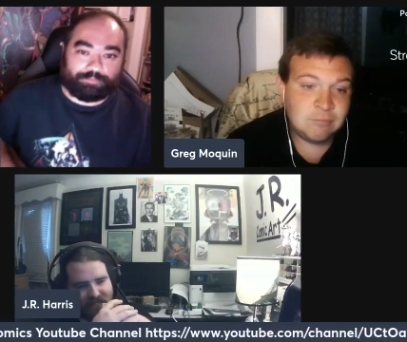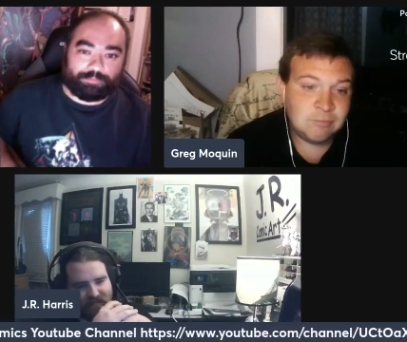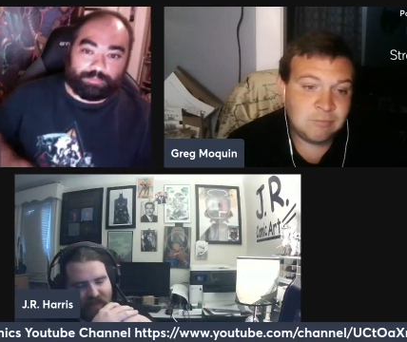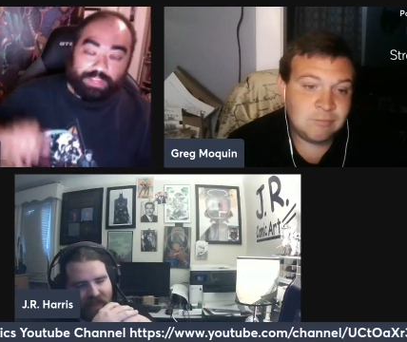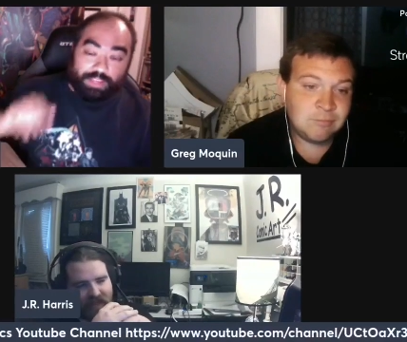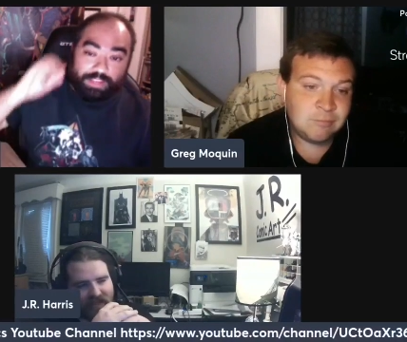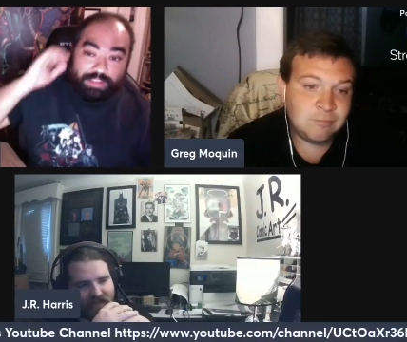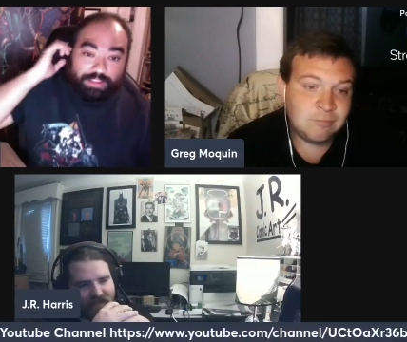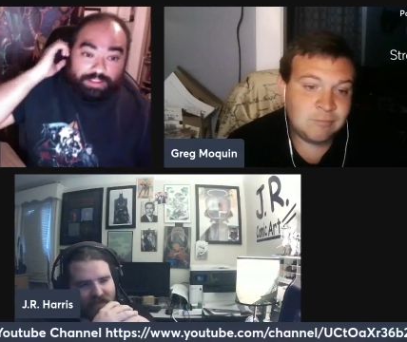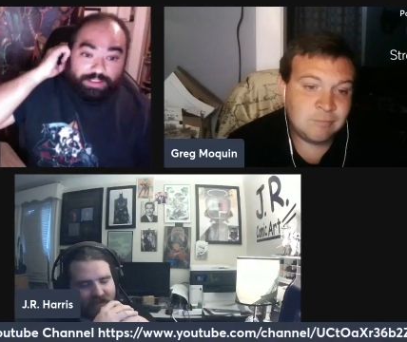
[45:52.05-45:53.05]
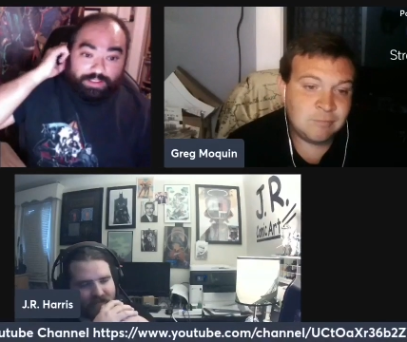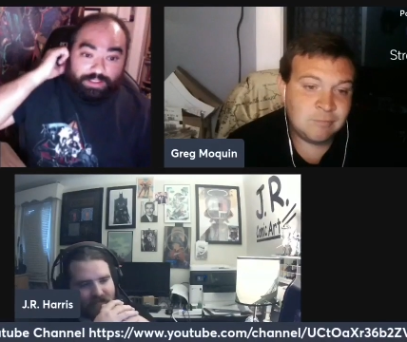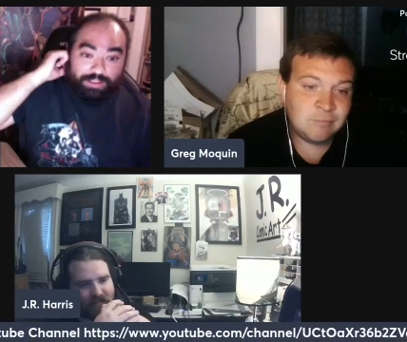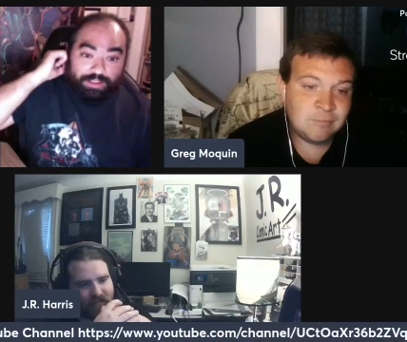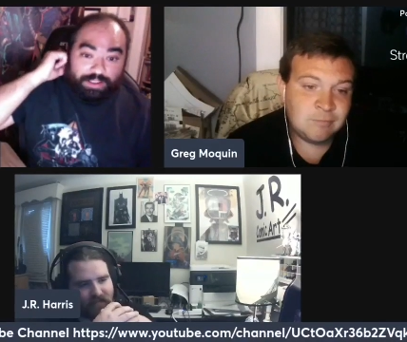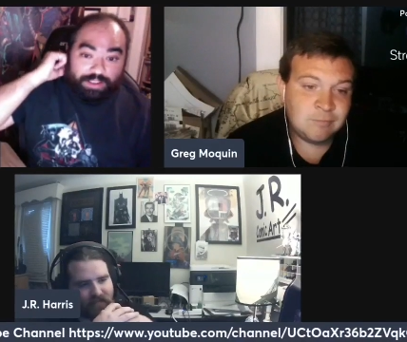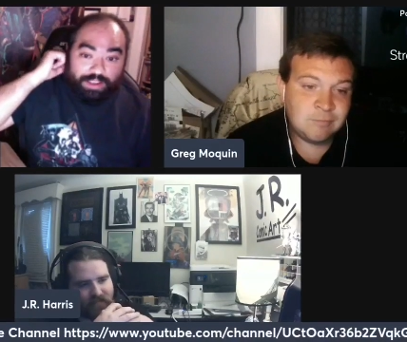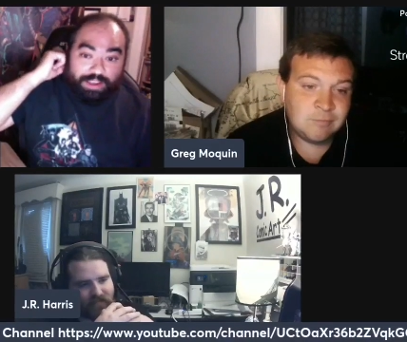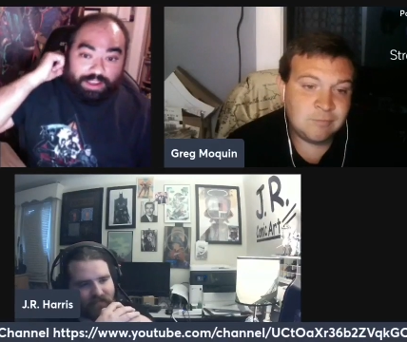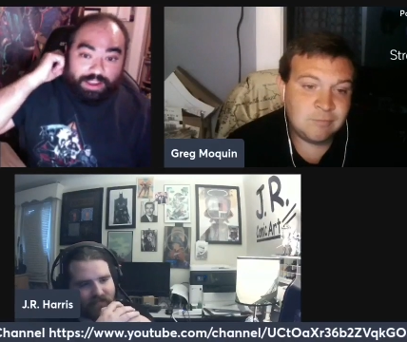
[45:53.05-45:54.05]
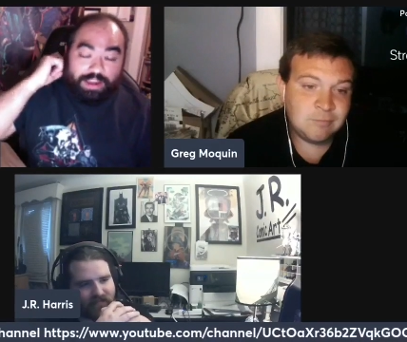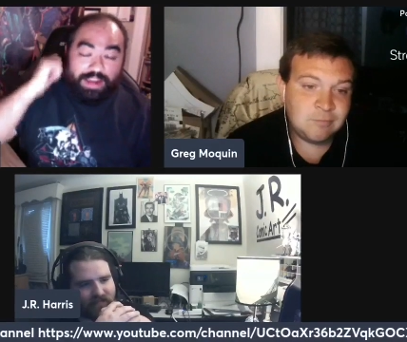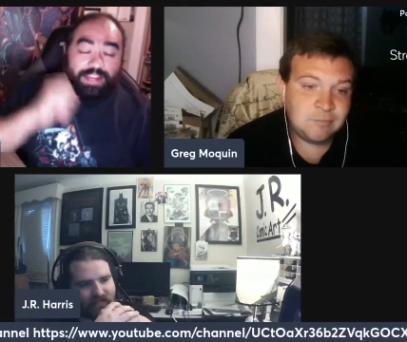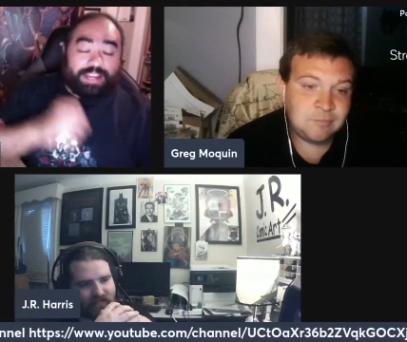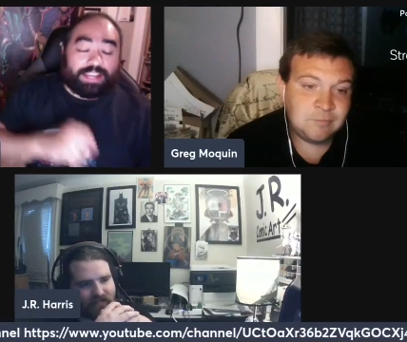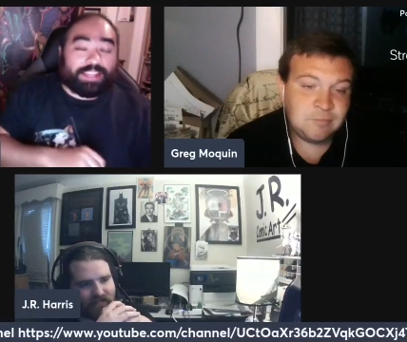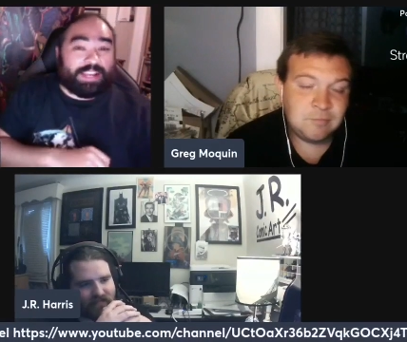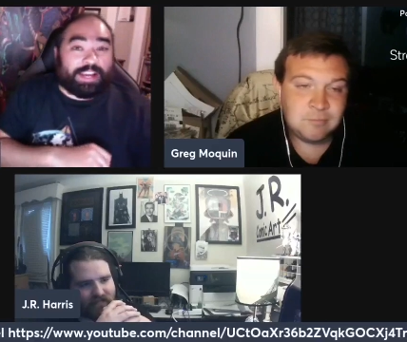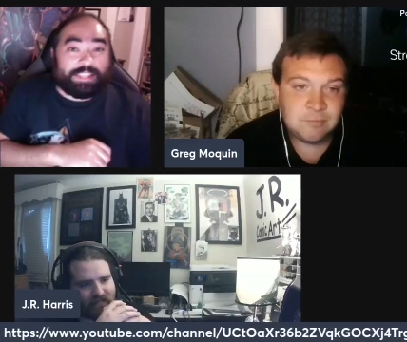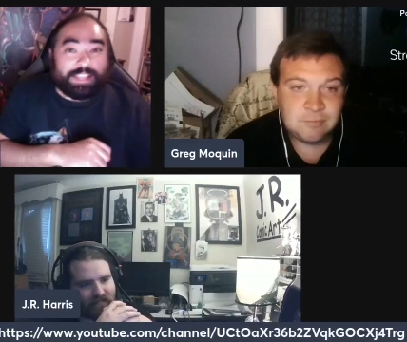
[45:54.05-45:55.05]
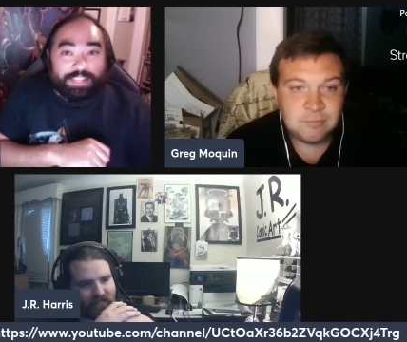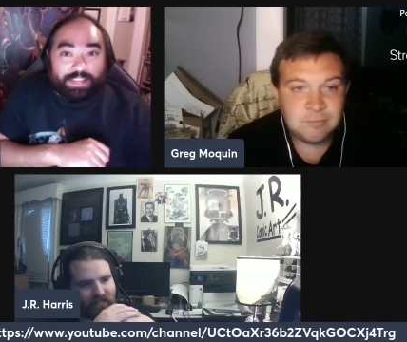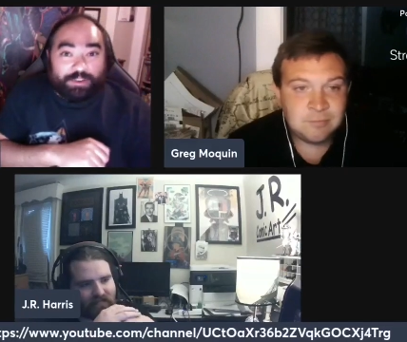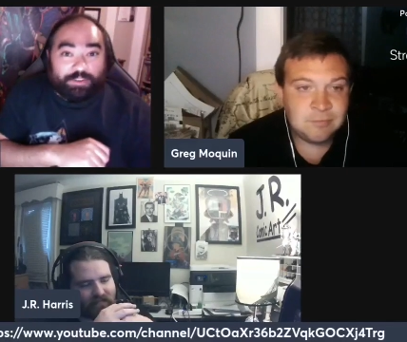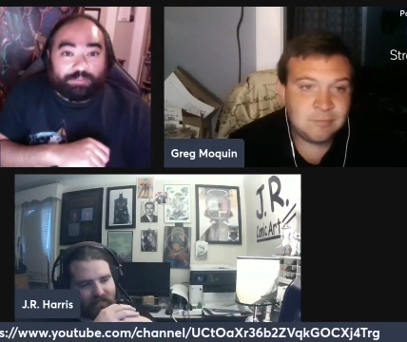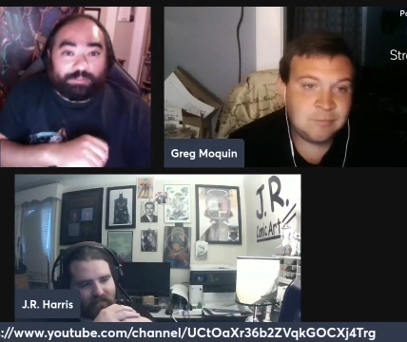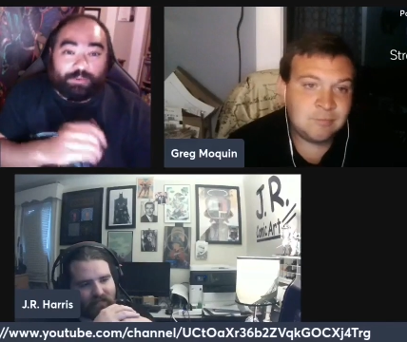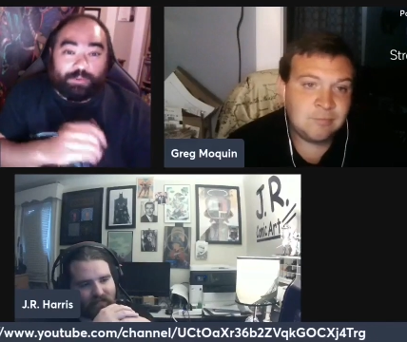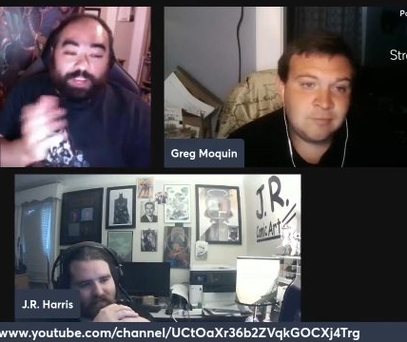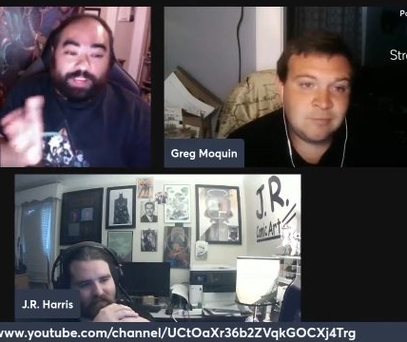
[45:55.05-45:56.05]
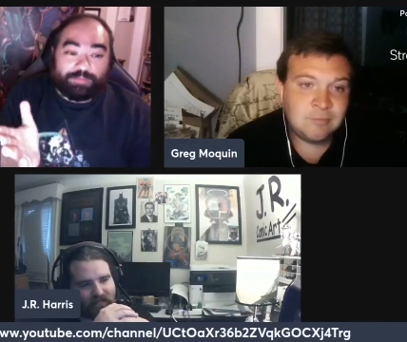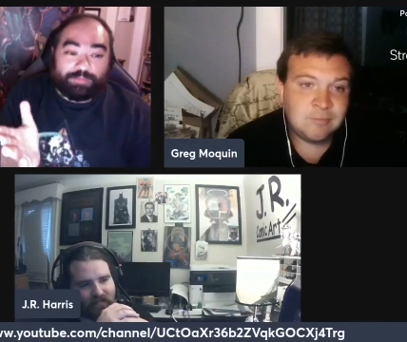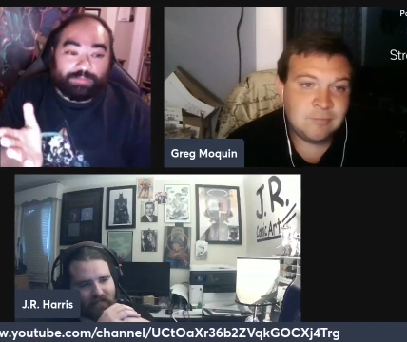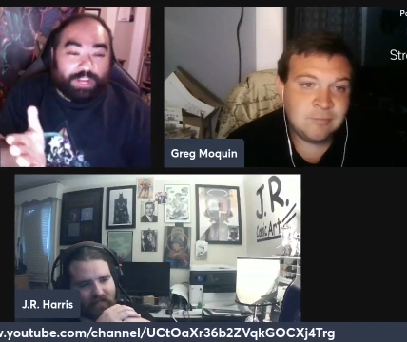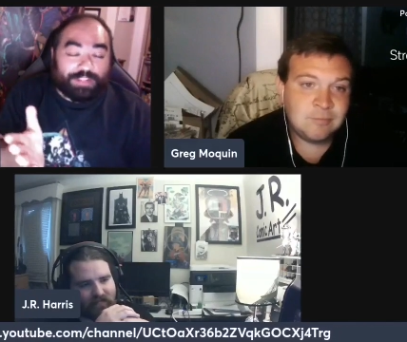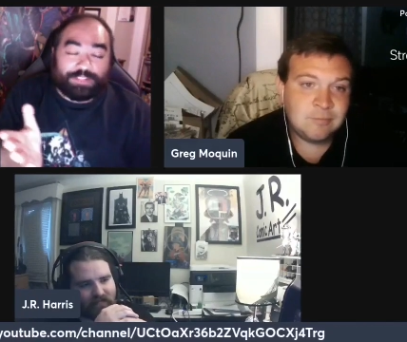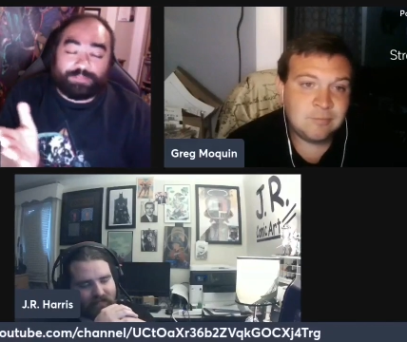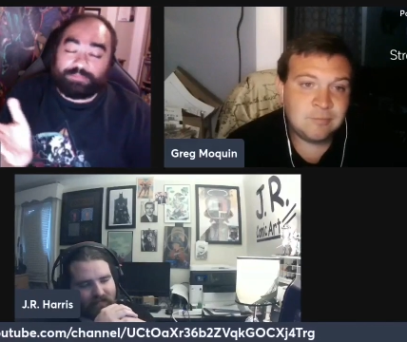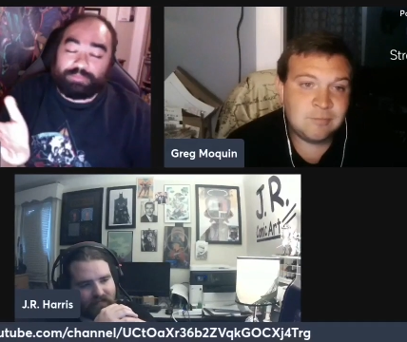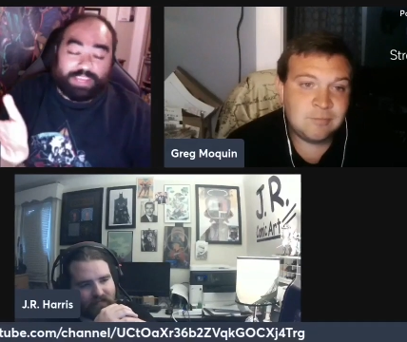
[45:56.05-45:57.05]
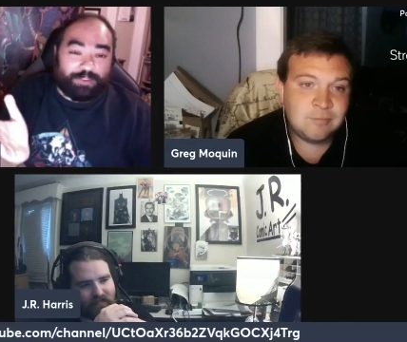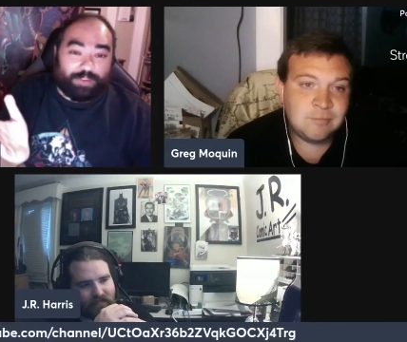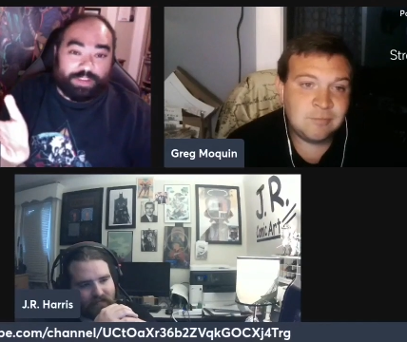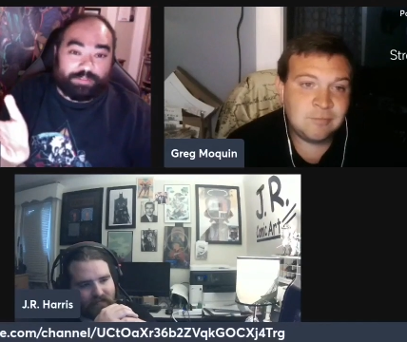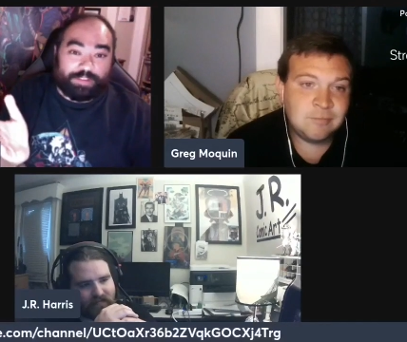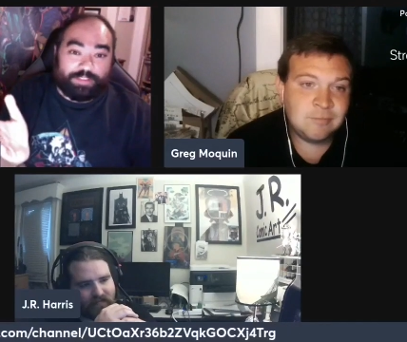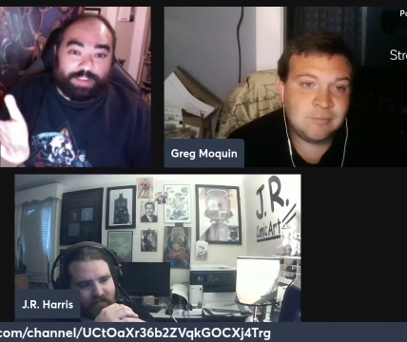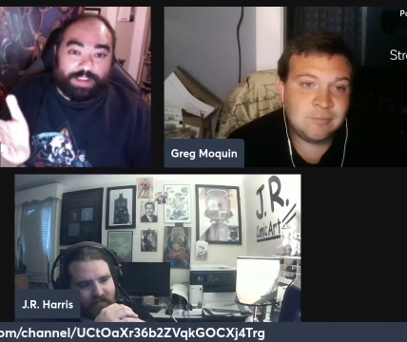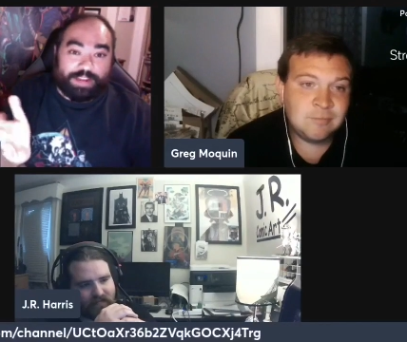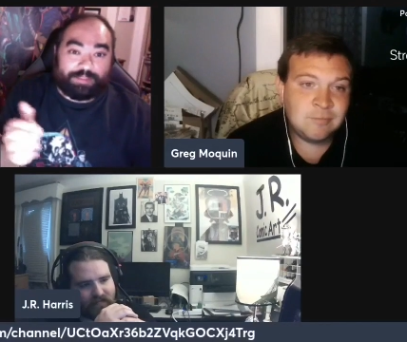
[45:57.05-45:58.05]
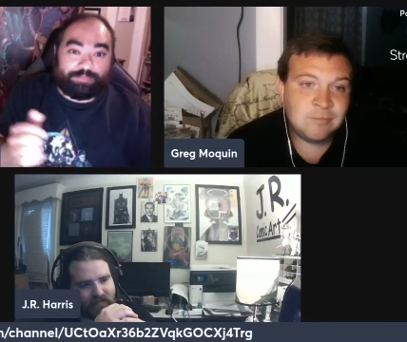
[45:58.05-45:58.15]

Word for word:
Speaker 1: Nice. And on that on that note, Greg, Josh, thank you again for coming on.